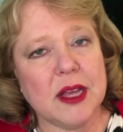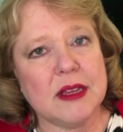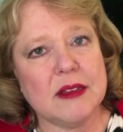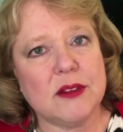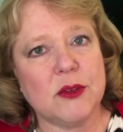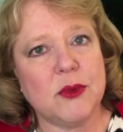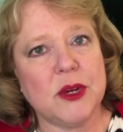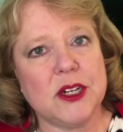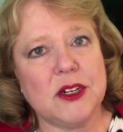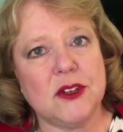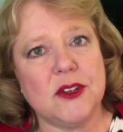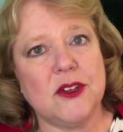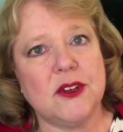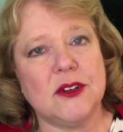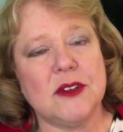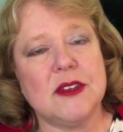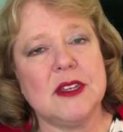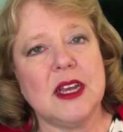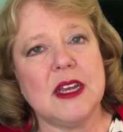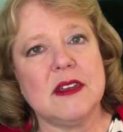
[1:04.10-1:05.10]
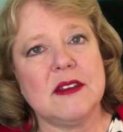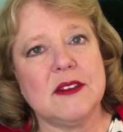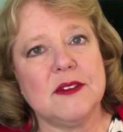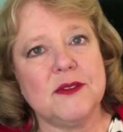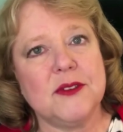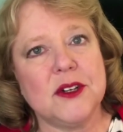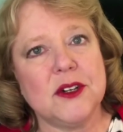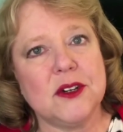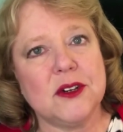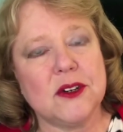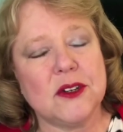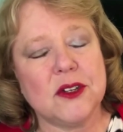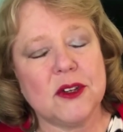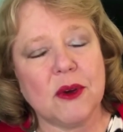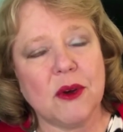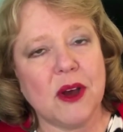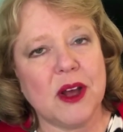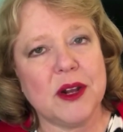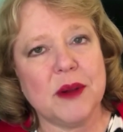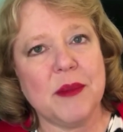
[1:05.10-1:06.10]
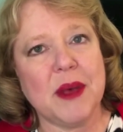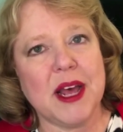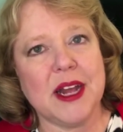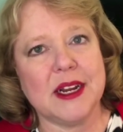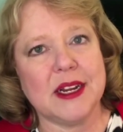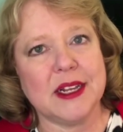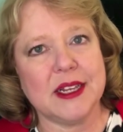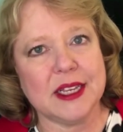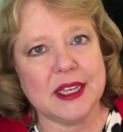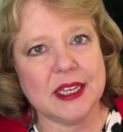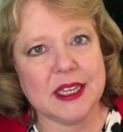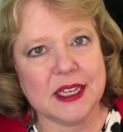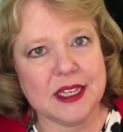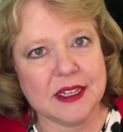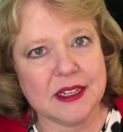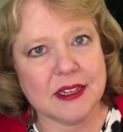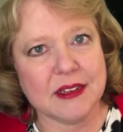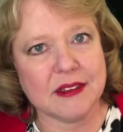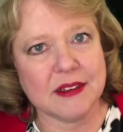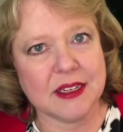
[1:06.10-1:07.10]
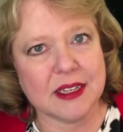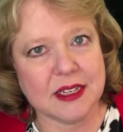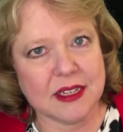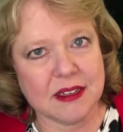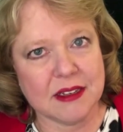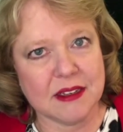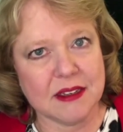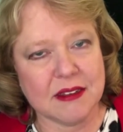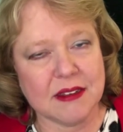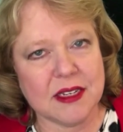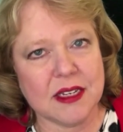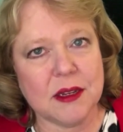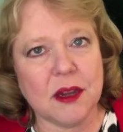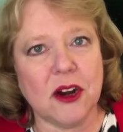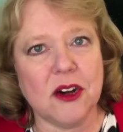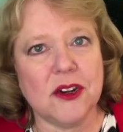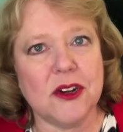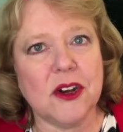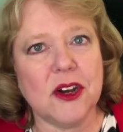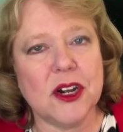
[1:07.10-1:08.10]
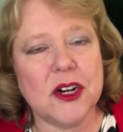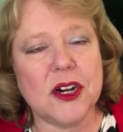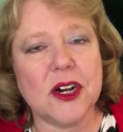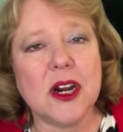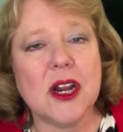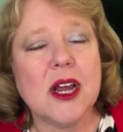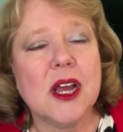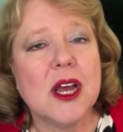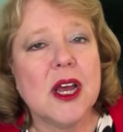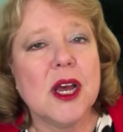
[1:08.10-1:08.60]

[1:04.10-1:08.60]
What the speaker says: he's a registered sex offender, so automatically he doesn't get to see our daughter.